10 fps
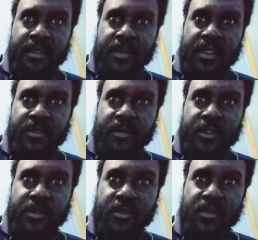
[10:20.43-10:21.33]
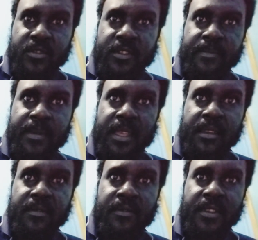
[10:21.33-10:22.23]
by looking at some cost
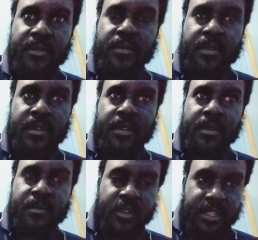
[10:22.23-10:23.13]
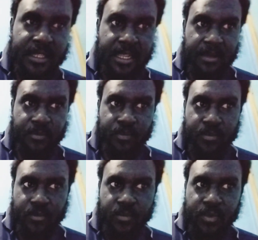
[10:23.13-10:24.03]
per view, of this lab
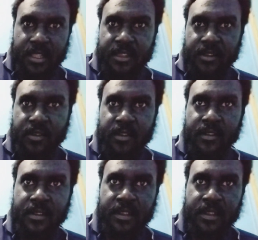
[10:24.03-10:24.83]
political